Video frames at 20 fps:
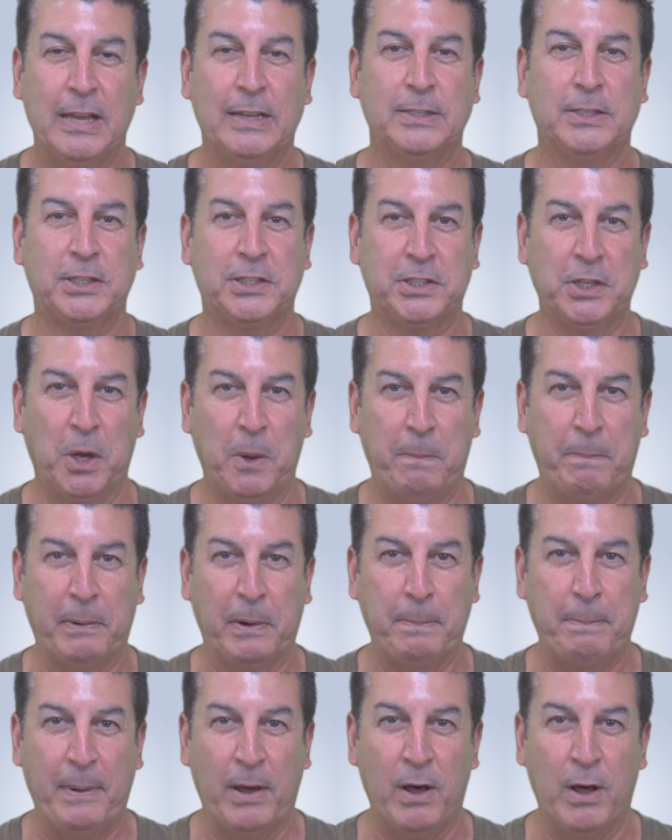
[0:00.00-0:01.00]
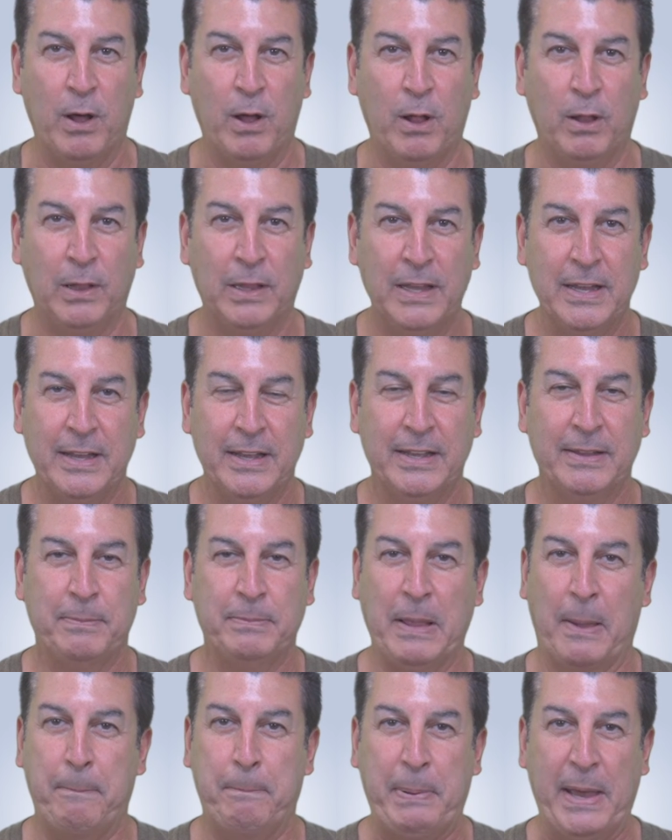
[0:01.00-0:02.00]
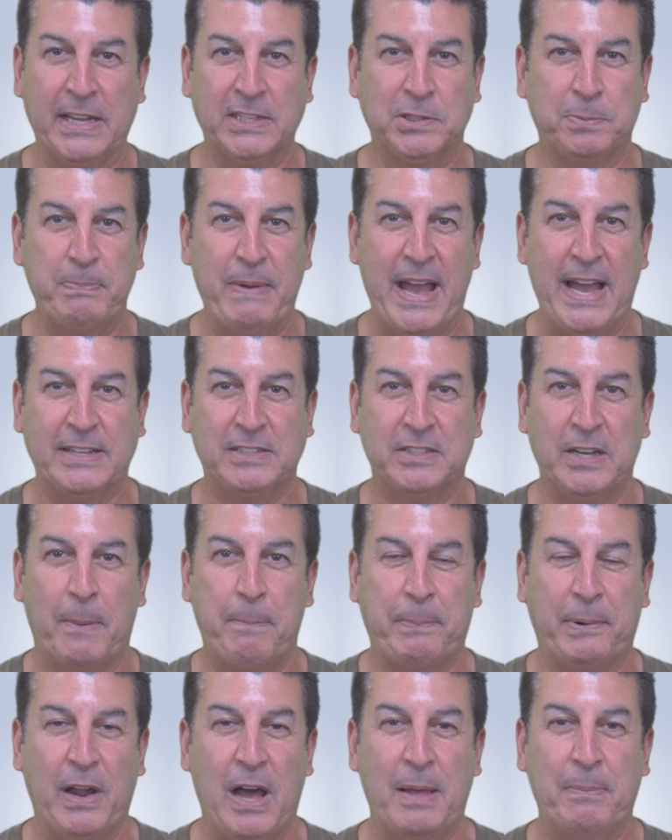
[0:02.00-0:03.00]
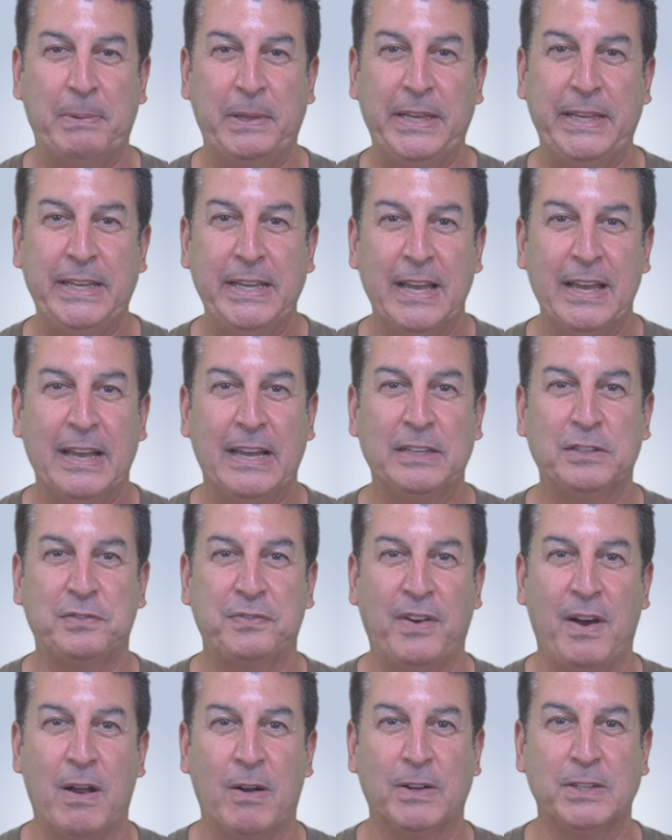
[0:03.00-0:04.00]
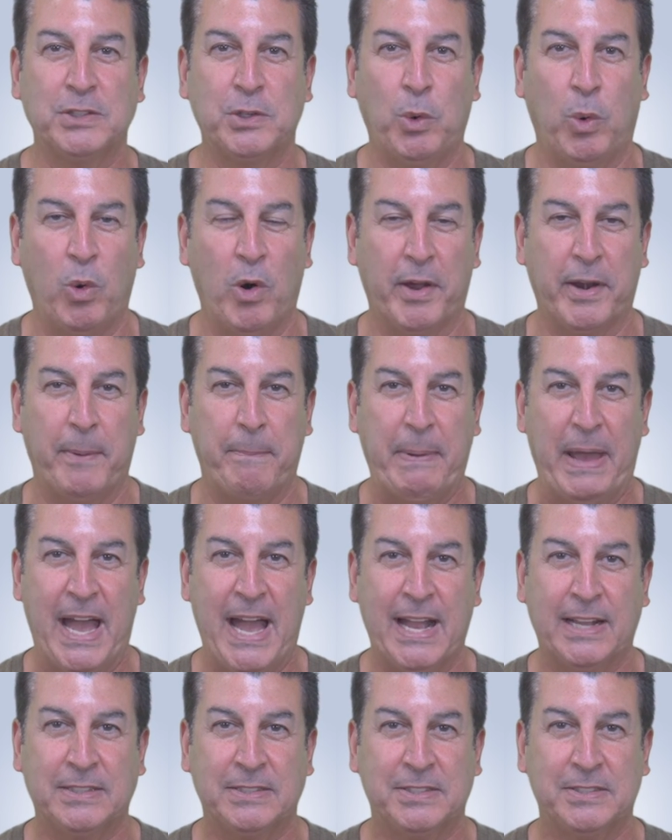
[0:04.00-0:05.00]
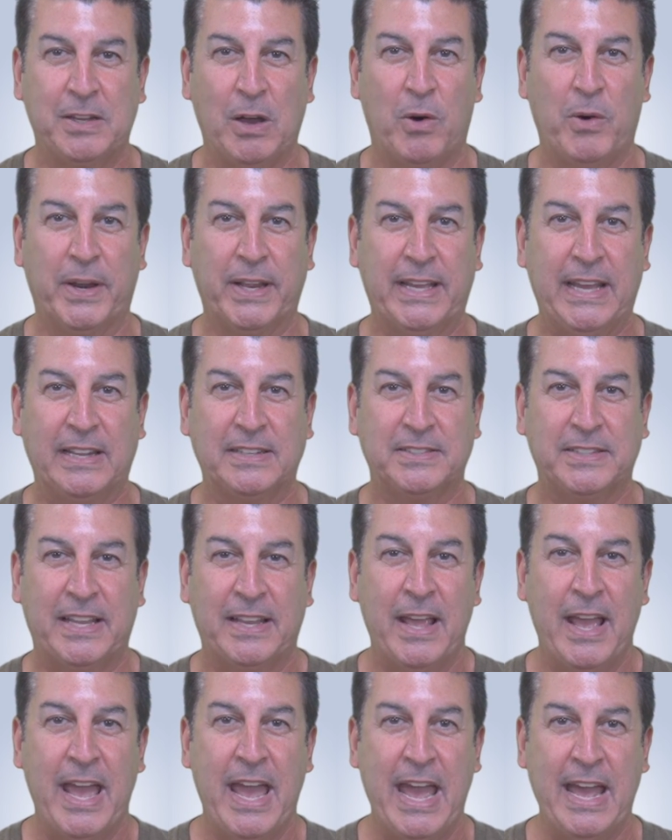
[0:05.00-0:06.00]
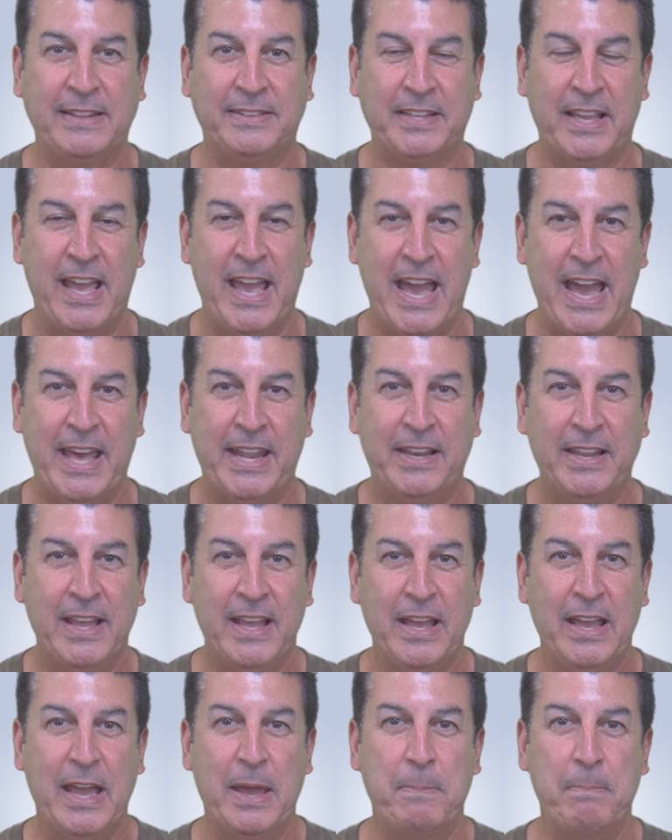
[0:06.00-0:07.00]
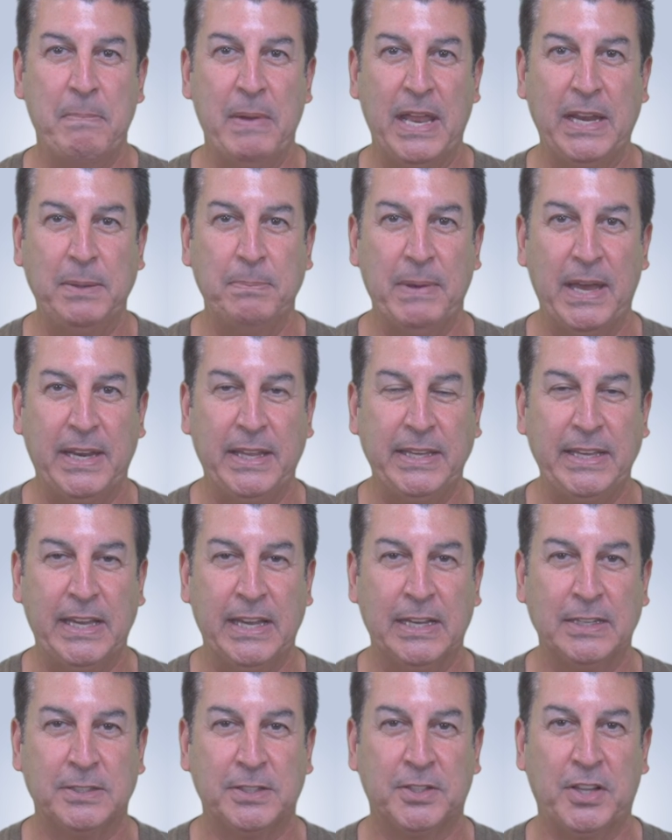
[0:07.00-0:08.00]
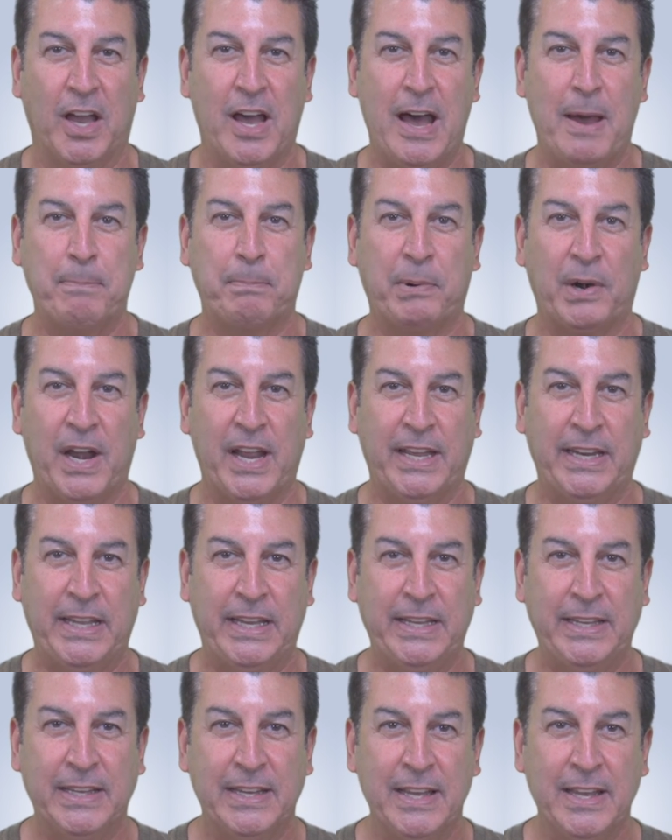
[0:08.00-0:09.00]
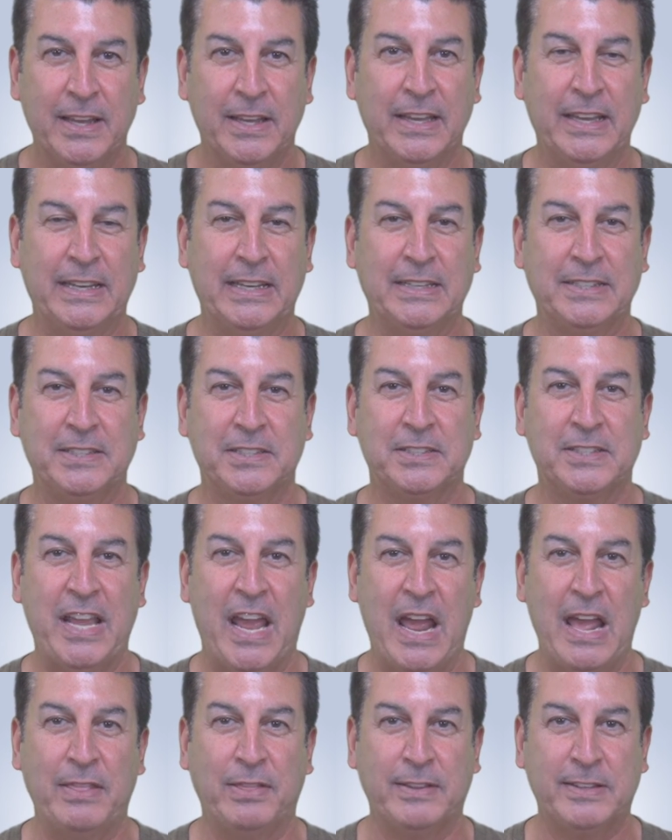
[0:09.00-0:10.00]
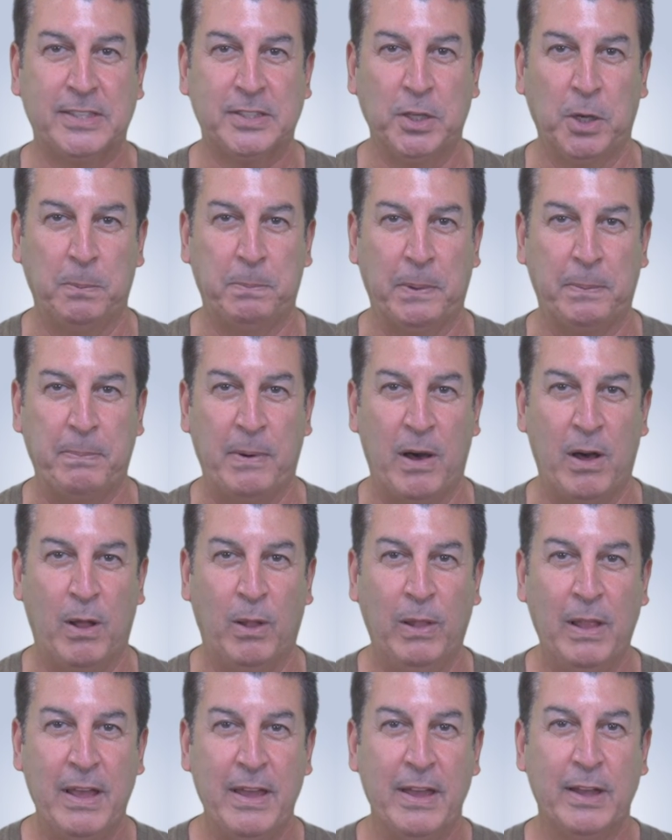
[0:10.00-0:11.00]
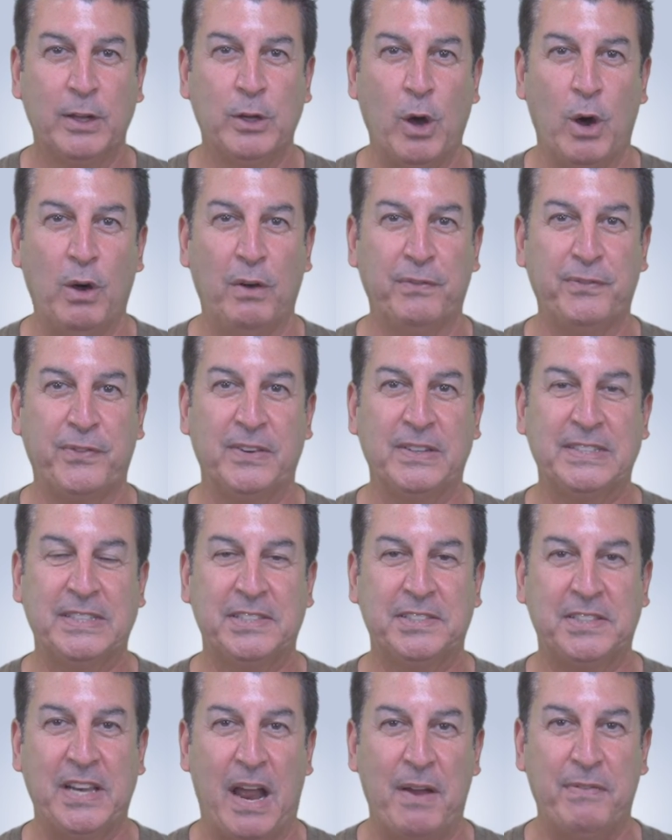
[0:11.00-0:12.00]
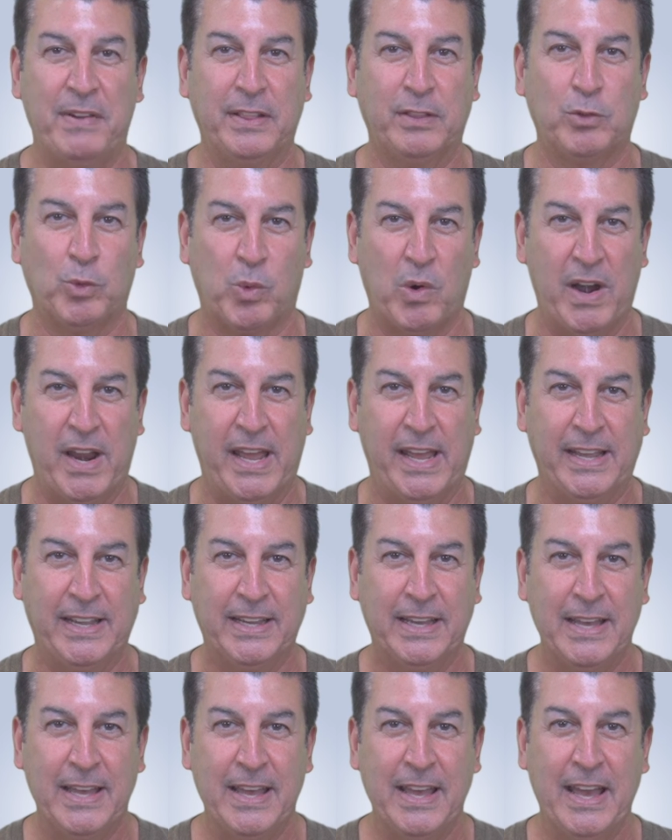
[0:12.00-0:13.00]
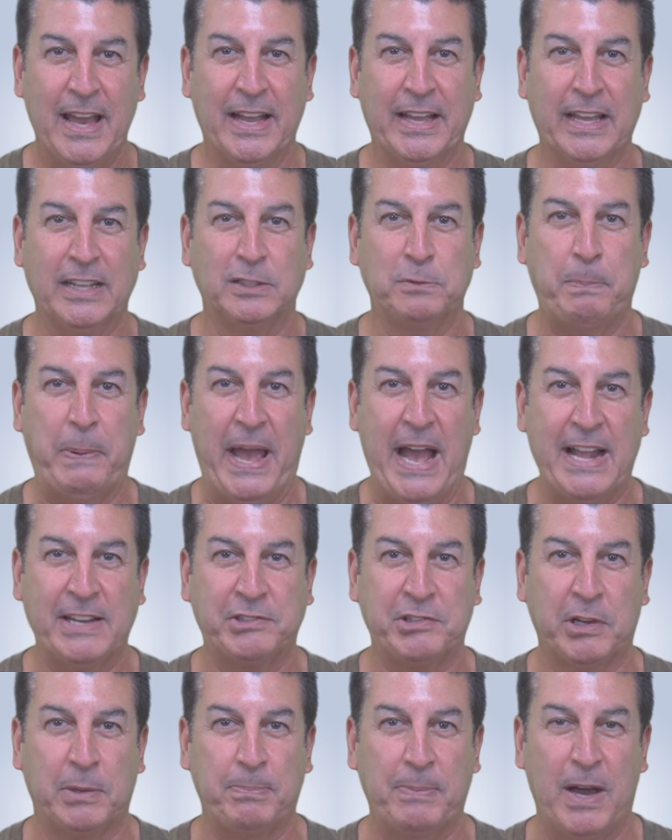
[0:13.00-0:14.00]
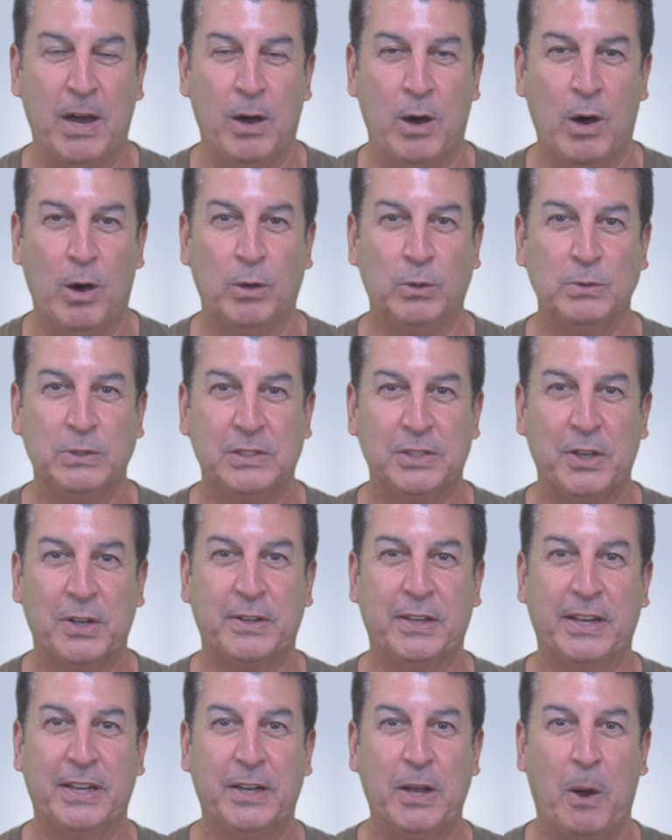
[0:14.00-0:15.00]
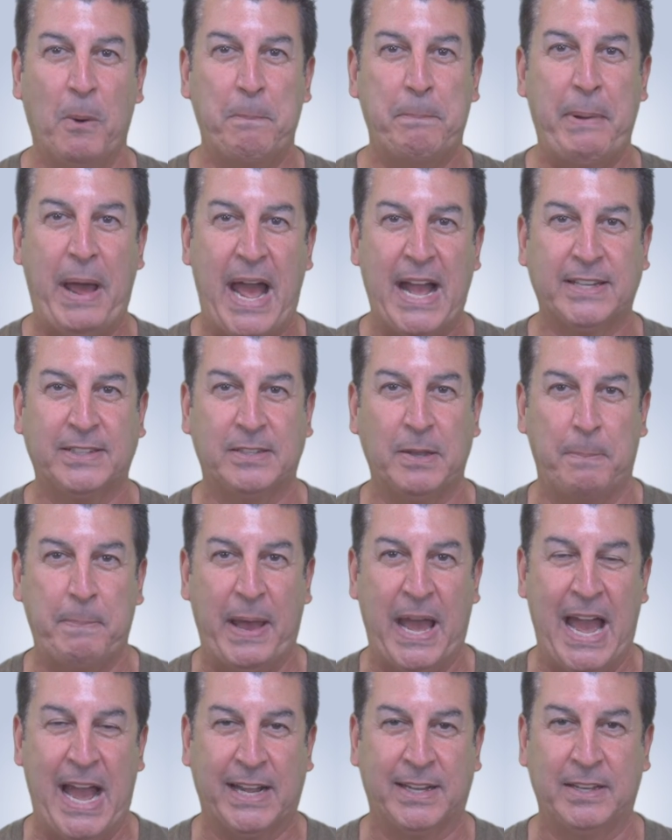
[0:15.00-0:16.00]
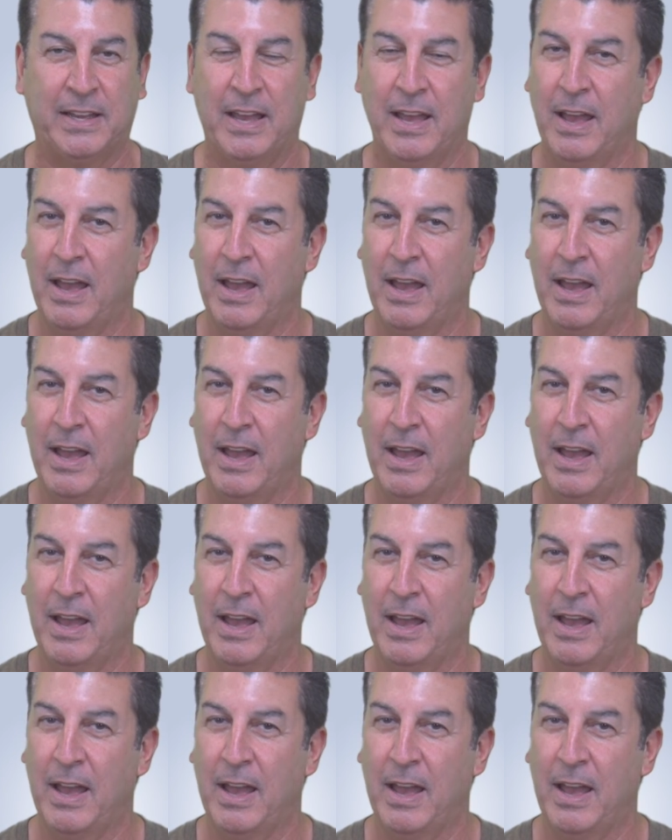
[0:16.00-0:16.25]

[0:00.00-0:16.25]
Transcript: Super Bowl, the best matchup probably as far as quarterbacks going against head-to-head in many, many years. Tom Brady in his 10th Super Bowl going for his 7th ring against Patrick Mahomes, looking to go back-to-back.